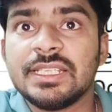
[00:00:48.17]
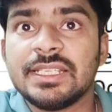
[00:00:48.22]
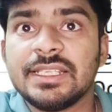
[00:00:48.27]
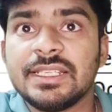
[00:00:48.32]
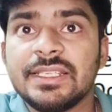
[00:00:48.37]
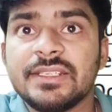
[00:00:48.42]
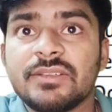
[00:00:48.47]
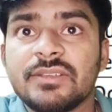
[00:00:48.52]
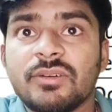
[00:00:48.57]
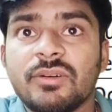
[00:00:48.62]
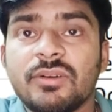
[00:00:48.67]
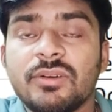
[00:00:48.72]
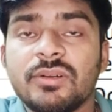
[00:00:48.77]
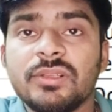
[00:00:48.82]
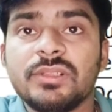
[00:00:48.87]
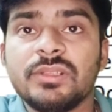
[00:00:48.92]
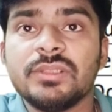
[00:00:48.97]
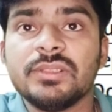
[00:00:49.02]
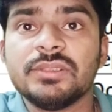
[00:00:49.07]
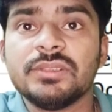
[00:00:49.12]
get
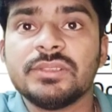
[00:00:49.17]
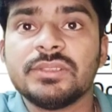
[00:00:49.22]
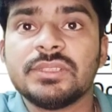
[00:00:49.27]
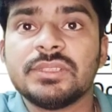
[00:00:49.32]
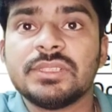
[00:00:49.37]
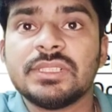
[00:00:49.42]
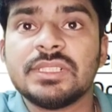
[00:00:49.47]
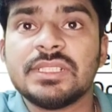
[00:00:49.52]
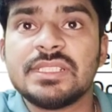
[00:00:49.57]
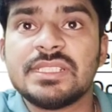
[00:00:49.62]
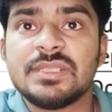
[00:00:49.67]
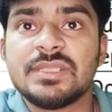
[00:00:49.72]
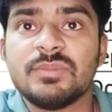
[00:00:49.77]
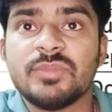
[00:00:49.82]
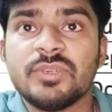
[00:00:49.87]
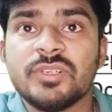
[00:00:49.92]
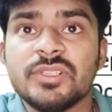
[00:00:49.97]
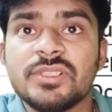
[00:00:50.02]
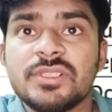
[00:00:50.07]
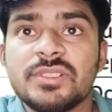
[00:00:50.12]
all the
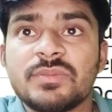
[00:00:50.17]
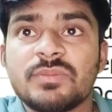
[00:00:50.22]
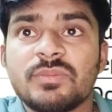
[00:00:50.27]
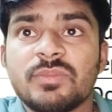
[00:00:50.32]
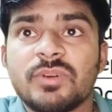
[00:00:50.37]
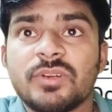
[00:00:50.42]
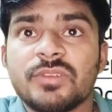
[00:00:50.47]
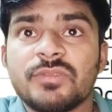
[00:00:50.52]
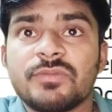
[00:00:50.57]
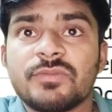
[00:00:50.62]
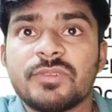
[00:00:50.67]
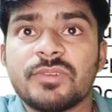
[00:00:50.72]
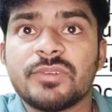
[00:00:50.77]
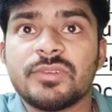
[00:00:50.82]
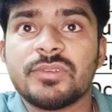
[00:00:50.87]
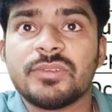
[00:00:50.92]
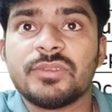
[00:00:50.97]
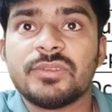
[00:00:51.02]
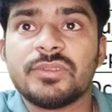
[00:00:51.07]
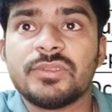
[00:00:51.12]
symbols, but
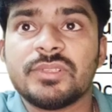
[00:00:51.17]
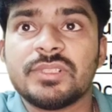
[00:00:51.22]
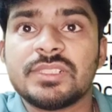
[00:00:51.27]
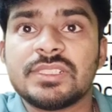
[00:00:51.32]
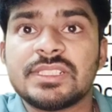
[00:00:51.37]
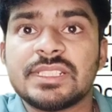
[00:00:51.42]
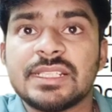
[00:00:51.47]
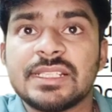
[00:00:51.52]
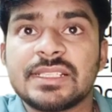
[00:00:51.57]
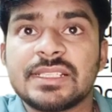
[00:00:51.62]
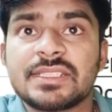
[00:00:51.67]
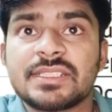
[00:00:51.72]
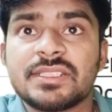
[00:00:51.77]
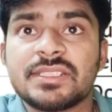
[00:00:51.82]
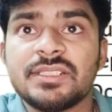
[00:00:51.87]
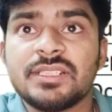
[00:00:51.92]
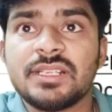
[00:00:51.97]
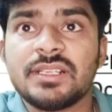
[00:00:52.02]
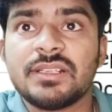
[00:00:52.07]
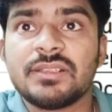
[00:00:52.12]
for
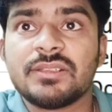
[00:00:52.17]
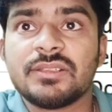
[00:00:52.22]
selection